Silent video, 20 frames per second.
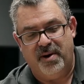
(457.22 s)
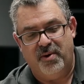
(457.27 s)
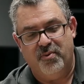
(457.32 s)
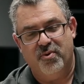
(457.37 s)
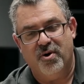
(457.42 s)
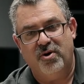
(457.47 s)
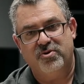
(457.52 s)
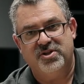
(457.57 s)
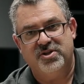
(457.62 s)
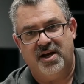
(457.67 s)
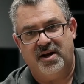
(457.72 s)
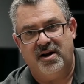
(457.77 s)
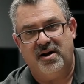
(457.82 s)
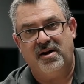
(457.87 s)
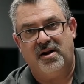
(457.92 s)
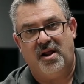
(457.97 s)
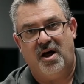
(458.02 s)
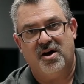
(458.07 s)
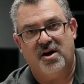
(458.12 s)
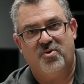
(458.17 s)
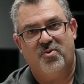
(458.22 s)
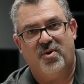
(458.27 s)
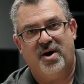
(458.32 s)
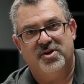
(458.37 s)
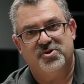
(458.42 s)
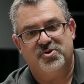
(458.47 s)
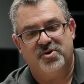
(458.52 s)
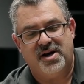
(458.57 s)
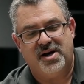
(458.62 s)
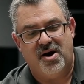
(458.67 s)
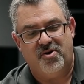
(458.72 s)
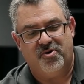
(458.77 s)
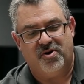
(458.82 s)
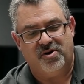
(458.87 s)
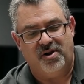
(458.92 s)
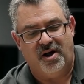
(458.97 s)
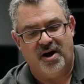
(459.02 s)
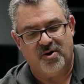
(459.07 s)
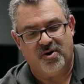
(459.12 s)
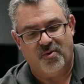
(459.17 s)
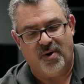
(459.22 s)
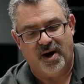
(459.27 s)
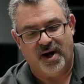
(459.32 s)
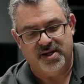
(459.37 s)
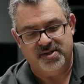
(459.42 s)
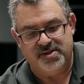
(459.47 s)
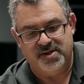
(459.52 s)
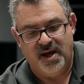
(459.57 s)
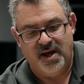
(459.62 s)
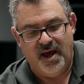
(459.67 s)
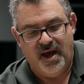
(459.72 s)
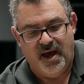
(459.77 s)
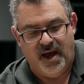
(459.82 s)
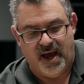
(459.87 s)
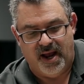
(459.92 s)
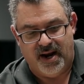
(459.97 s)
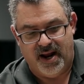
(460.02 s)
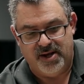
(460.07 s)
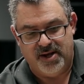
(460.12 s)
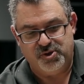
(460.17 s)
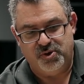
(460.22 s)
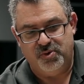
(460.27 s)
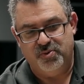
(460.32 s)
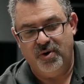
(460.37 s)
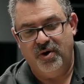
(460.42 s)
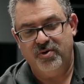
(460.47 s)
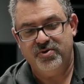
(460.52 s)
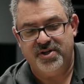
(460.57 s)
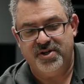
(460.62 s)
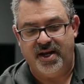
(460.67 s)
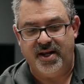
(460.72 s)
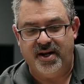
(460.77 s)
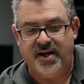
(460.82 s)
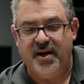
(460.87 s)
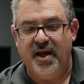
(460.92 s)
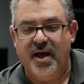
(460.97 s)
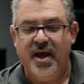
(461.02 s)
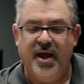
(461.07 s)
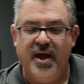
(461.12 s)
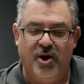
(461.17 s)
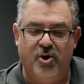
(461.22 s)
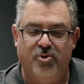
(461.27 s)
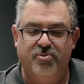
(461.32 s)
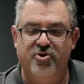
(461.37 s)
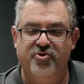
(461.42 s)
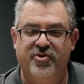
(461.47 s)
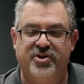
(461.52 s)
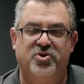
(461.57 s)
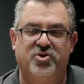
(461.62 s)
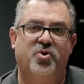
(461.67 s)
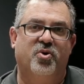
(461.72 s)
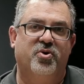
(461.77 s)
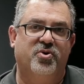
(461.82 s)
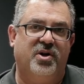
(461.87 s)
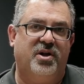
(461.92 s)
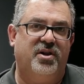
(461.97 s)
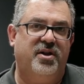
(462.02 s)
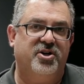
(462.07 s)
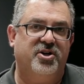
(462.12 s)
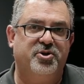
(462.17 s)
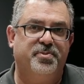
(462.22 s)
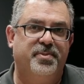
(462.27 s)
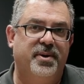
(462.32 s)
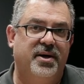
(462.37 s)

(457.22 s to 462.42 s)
be rotated clockwise or counterclockwise. And as you rotate it, it'll move it toward the clutch